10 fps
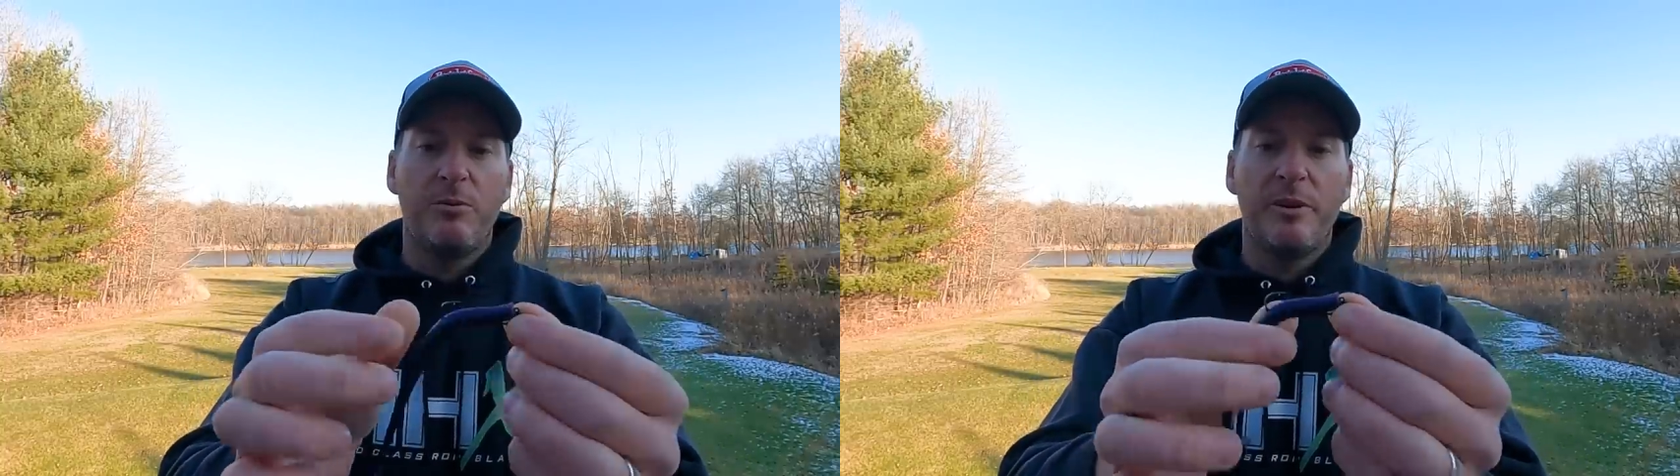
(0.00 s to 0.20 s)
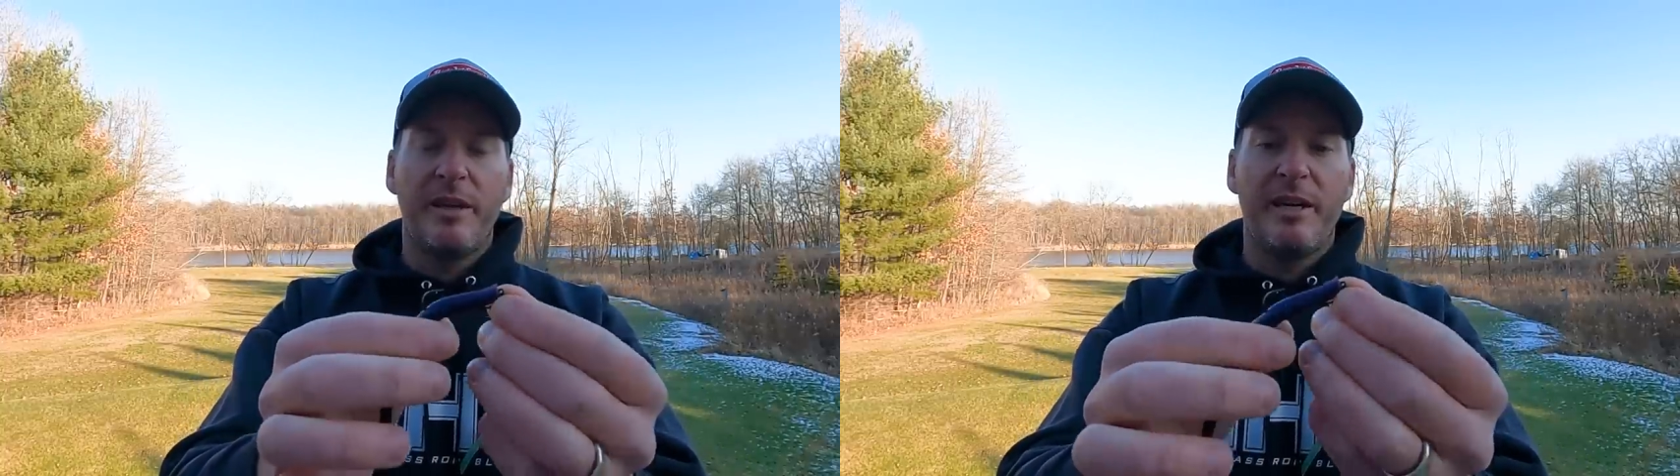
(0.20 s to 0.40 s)

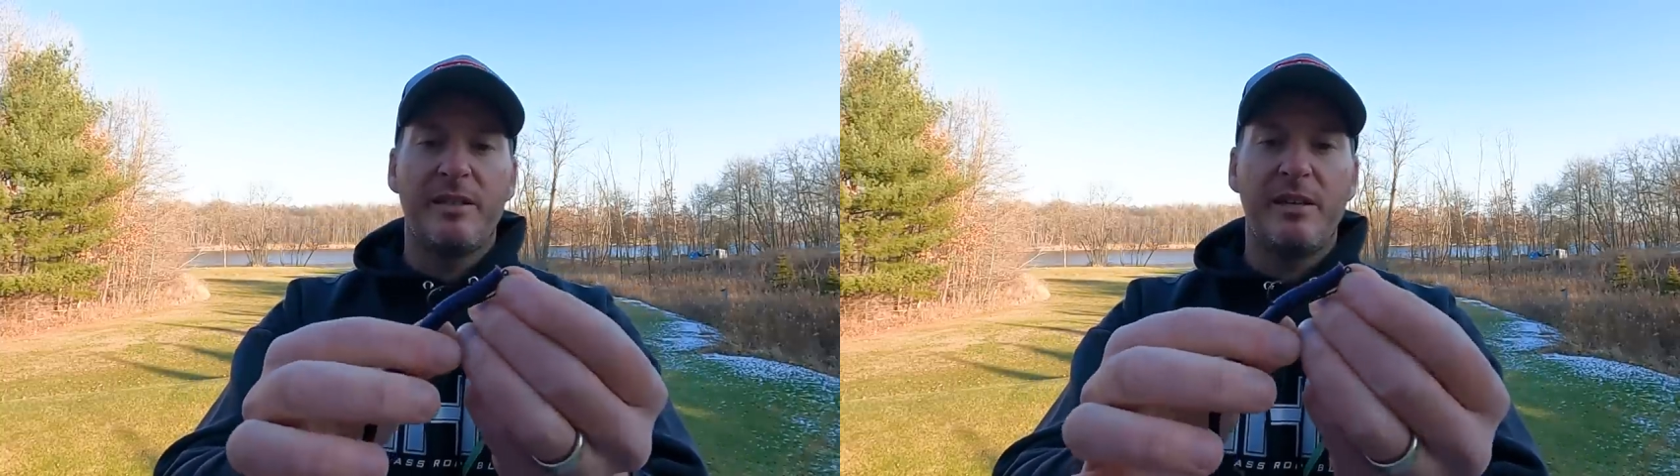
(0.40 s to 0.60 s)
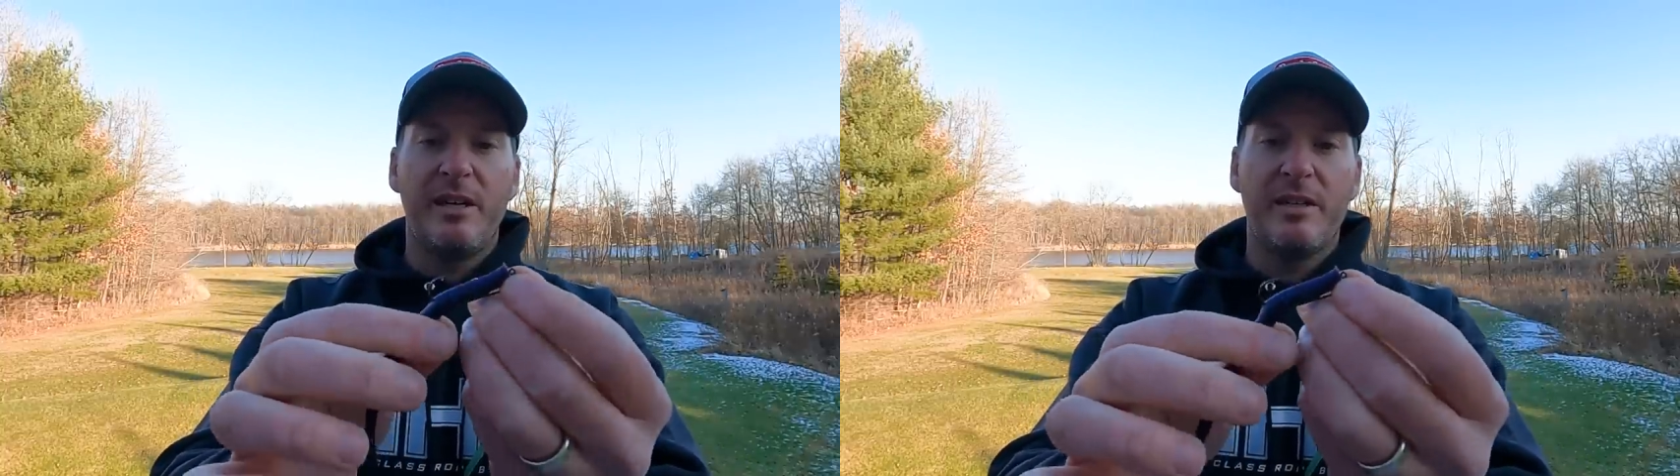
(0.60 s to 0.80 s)
what
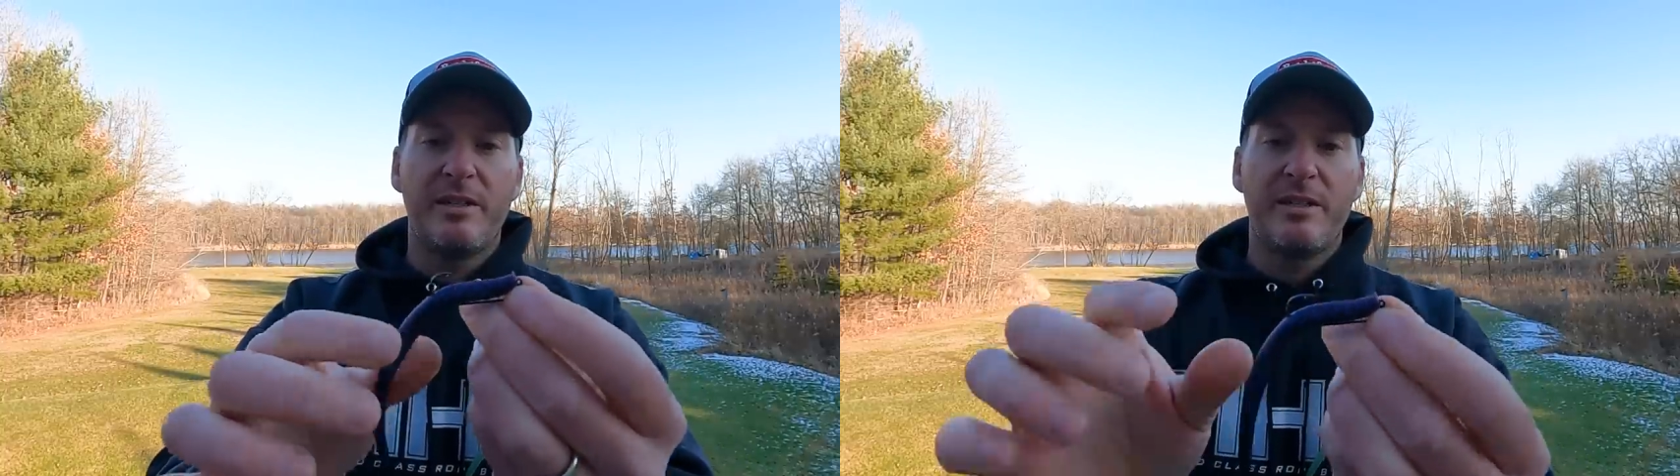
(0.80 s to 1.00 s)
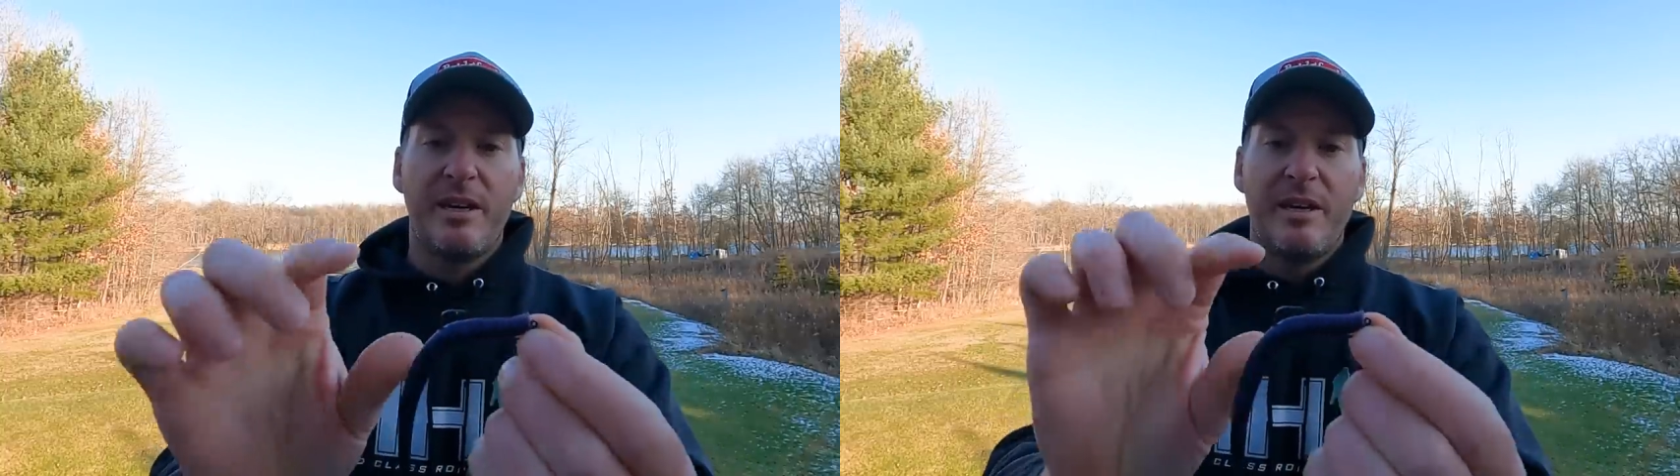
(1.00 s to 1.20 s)
that
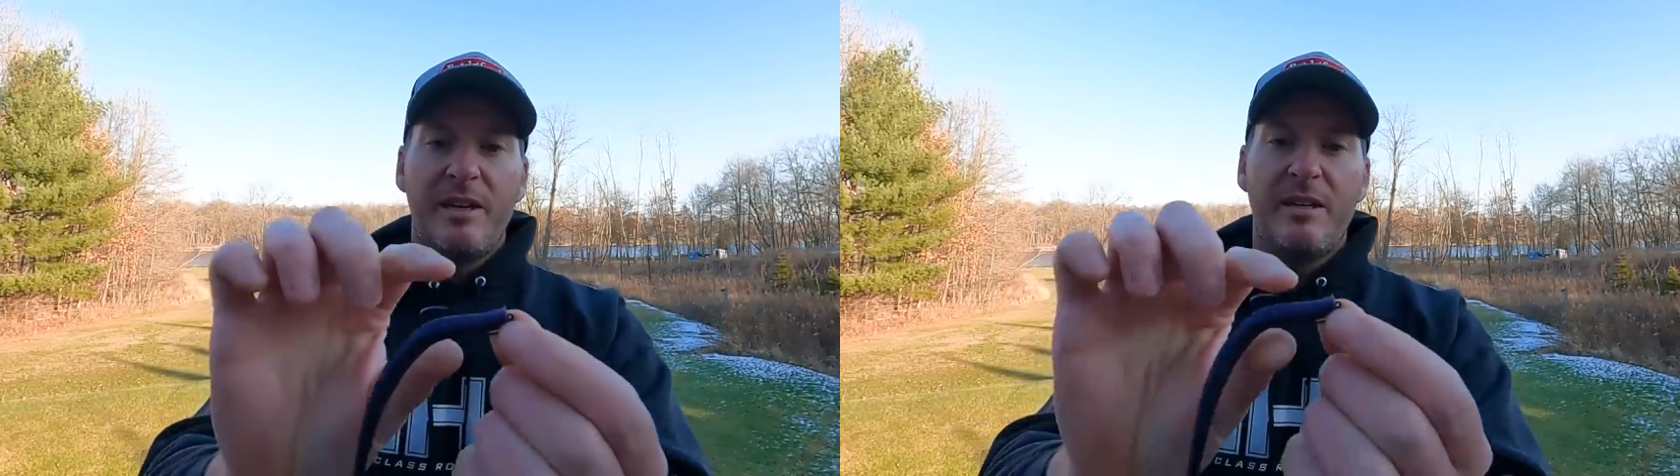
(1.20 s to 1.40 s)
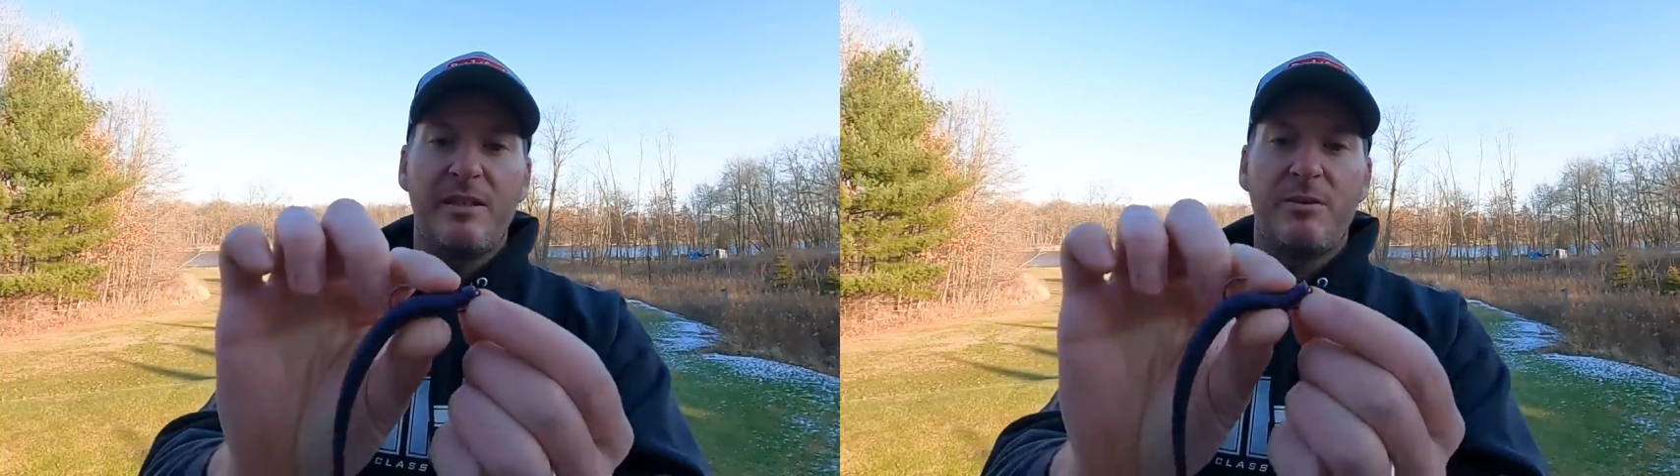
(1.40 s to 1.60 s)
does
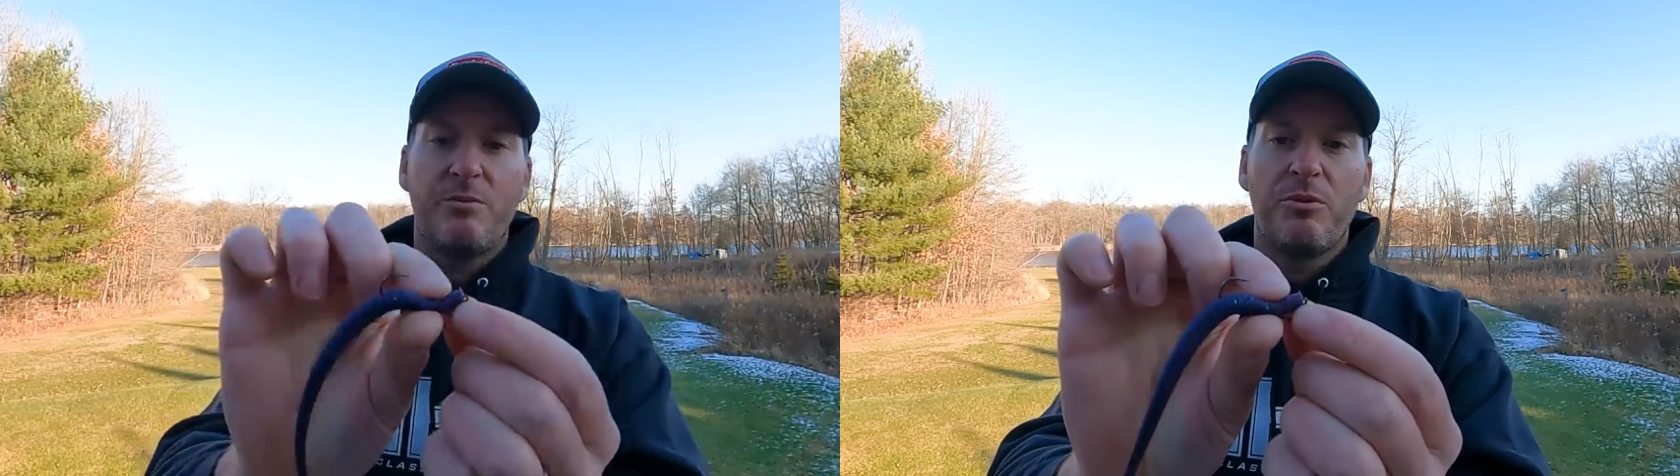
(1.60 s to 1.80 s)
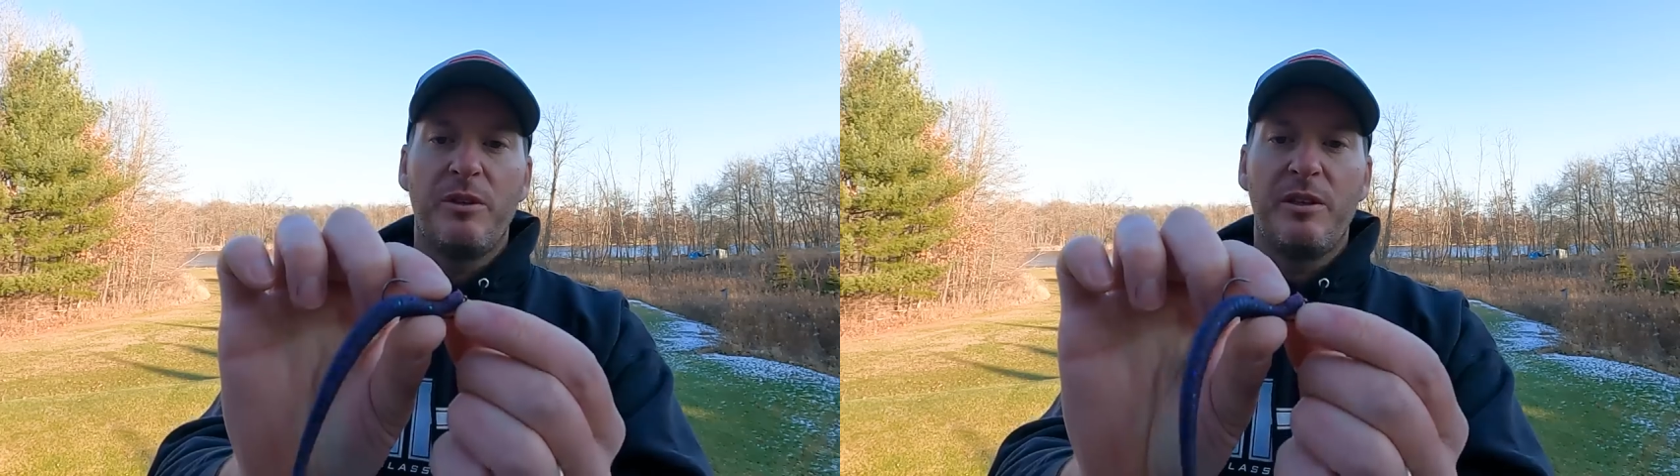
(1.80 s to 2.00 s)
is it
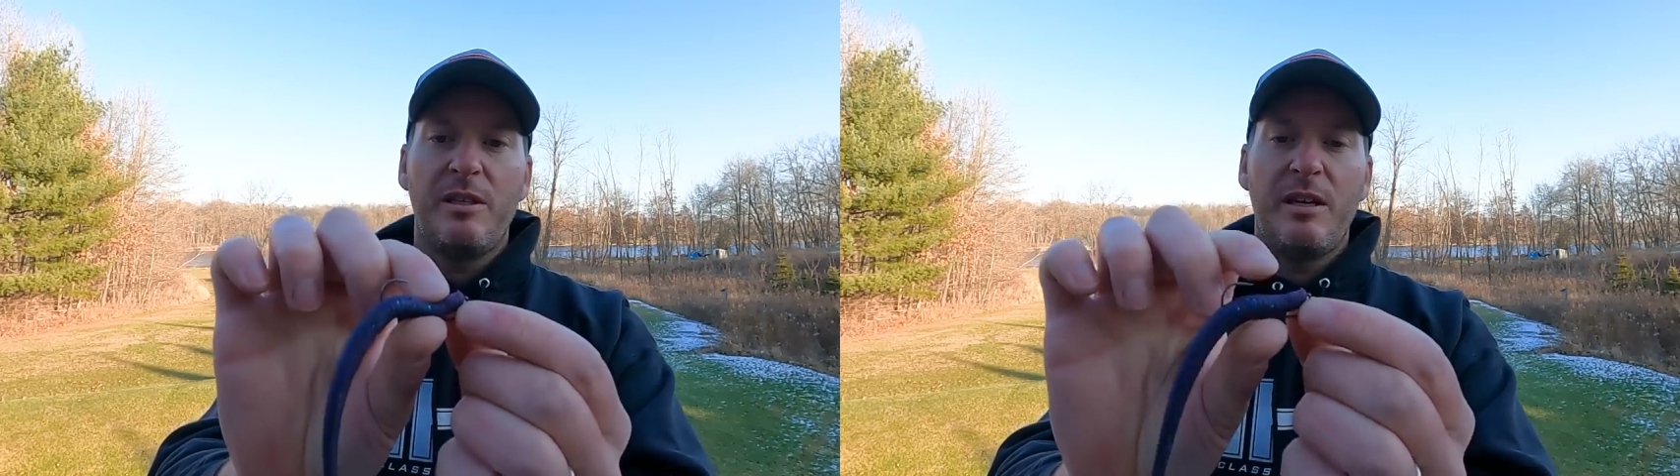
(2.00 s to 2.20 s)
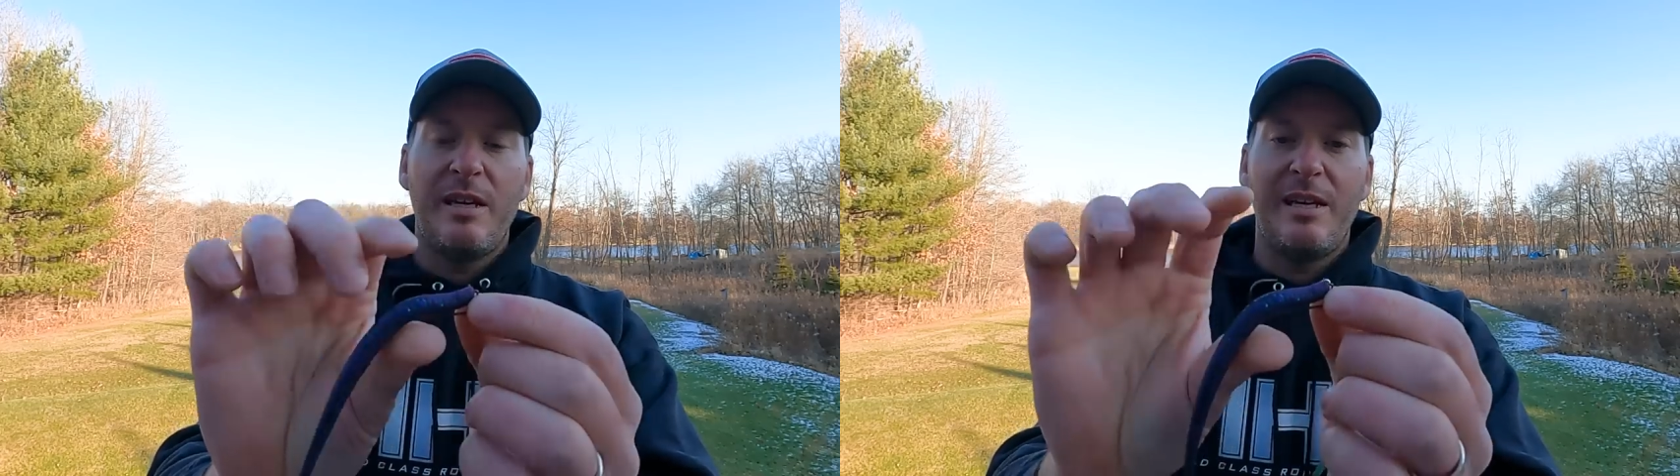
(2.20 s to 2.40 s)
really